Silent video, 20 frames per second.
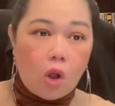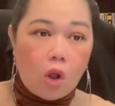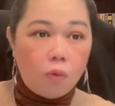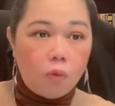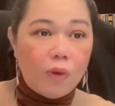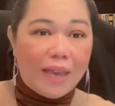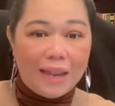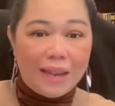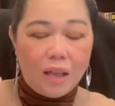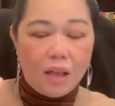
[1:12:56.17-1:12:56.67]
We
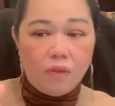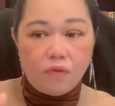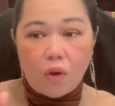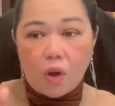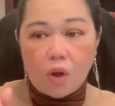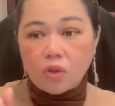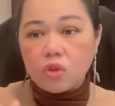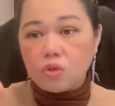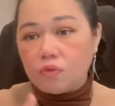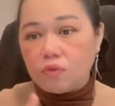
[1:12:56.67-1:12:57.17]
cannot
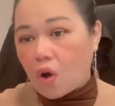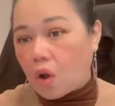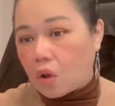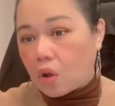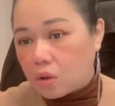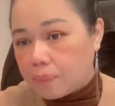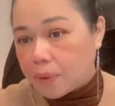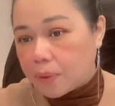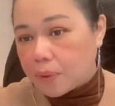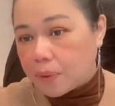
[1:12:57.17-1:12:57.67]
afford to
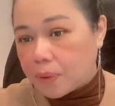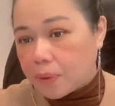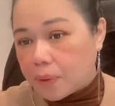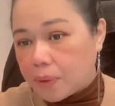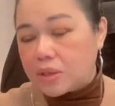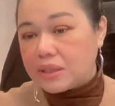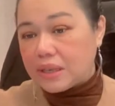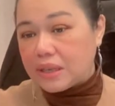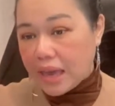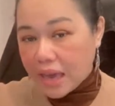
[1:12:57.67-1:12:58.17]
fall because
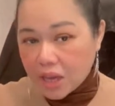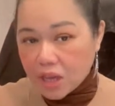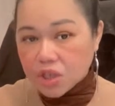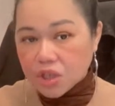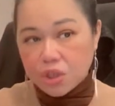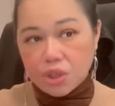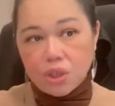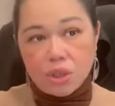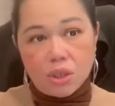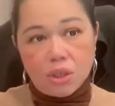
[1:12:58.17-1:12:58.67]
the
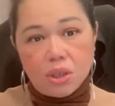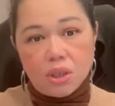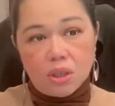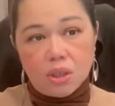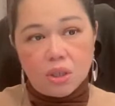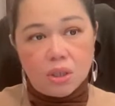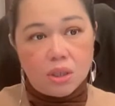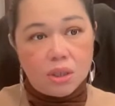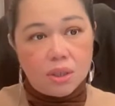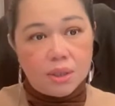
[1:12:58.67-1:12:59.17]
age,
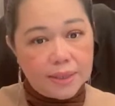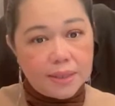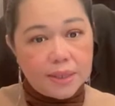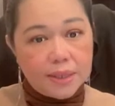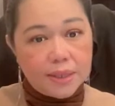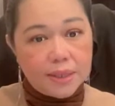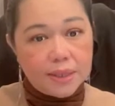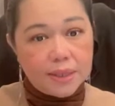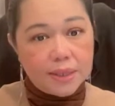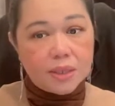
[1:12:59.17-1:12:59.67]

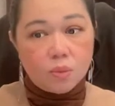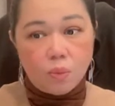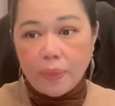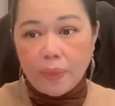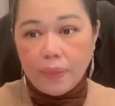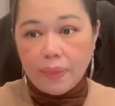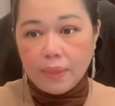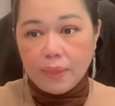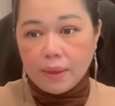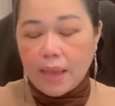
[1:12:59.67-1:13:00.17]
this is one,
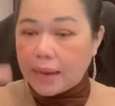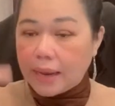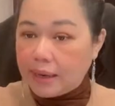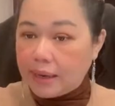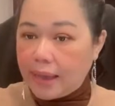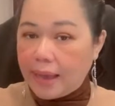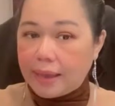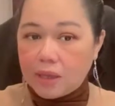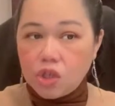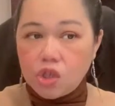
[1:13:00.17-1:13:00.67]
and
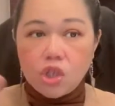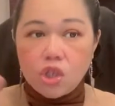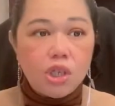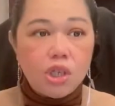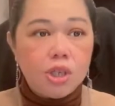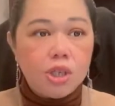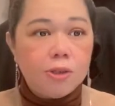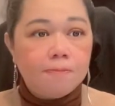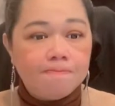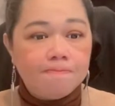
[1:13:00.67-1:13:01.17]
the
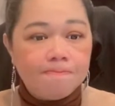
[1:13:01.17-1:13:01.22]
energy.